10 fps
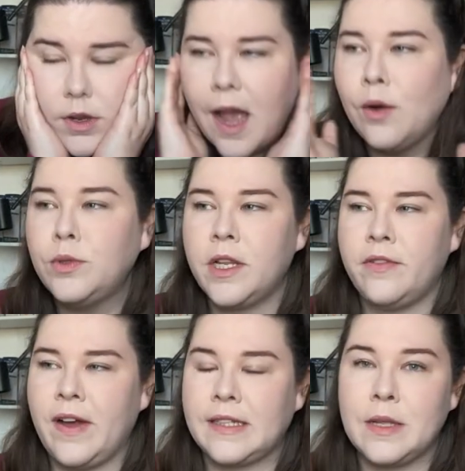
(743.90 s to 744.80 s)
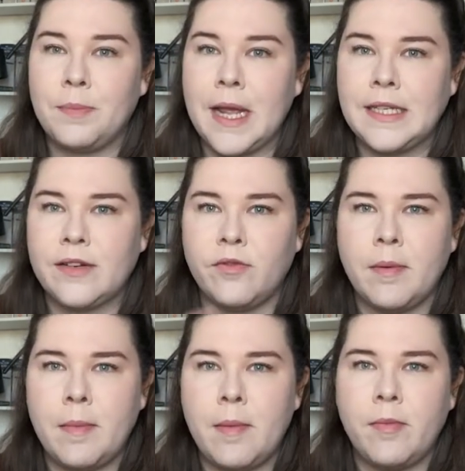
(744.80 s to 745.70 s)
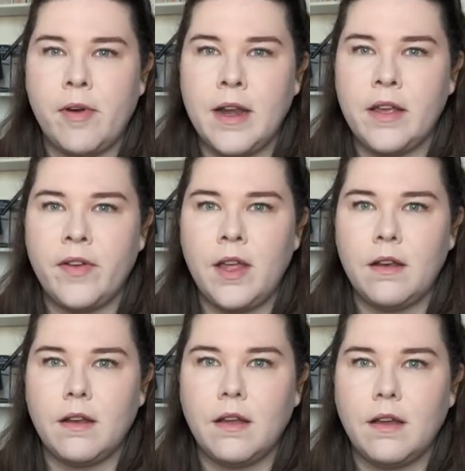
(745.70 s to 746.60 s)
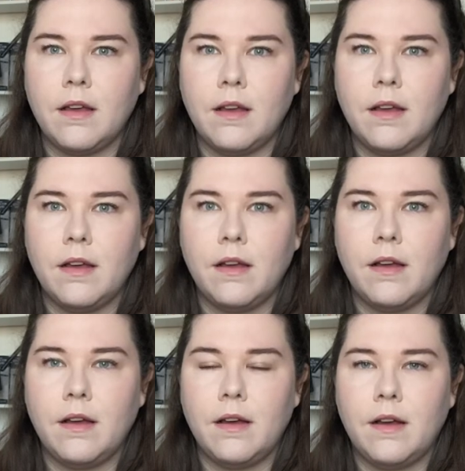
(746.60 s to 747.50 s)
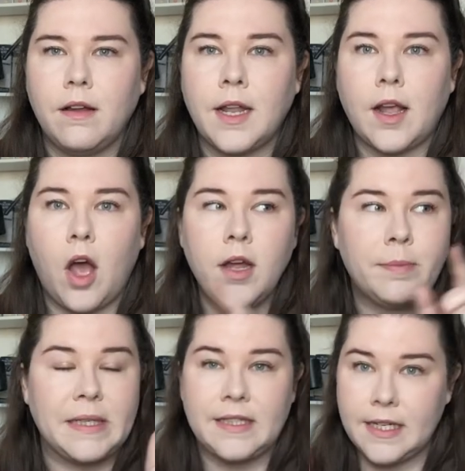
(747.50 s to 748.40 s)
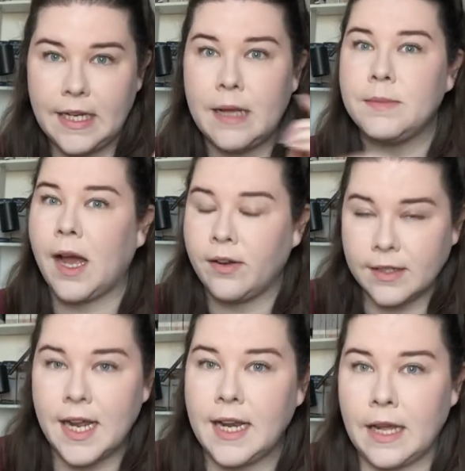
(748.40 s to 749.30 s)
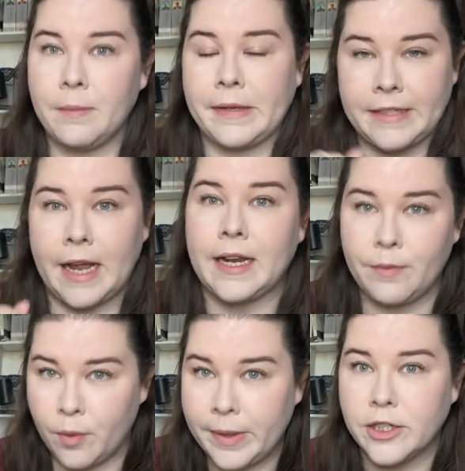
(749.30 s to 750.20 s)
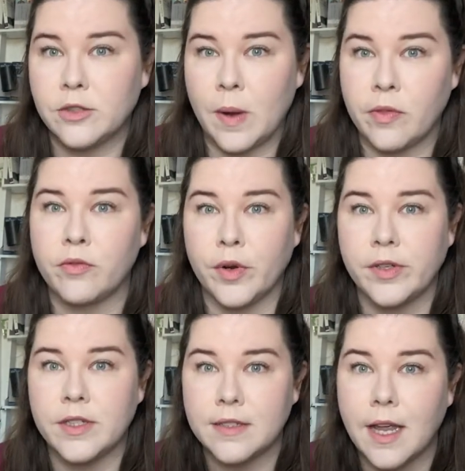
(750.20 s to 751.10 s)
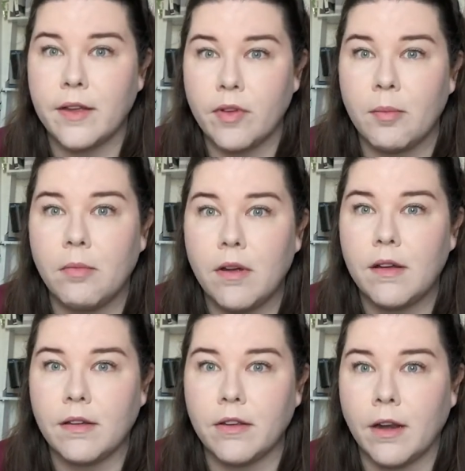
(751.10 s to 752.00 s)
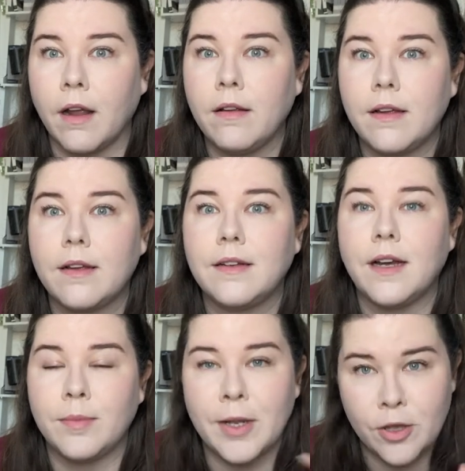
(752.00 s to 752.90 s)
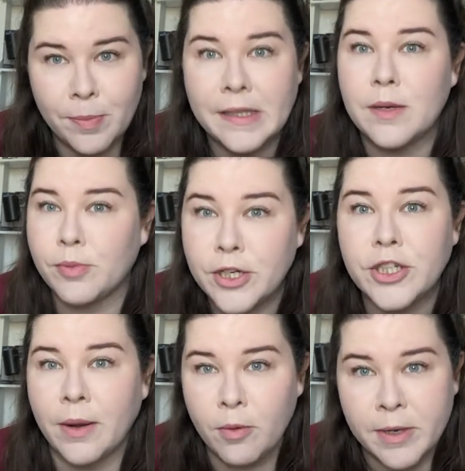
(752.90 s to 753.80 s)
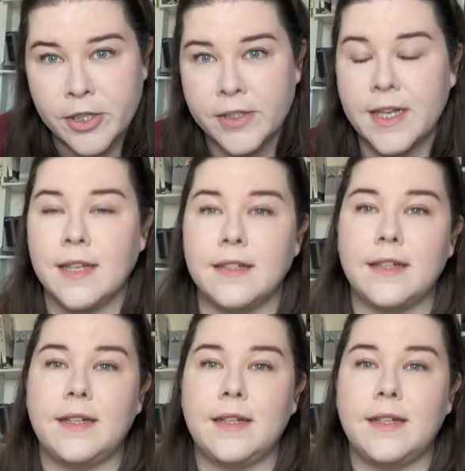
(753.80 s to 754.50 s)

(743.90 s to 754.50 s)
And also the fact that Blake didn't remember any of it. Like, I'd be sitting him down and telling him exactly what we just went through to save him, you know? I'd be like, you best appreciate what we just did.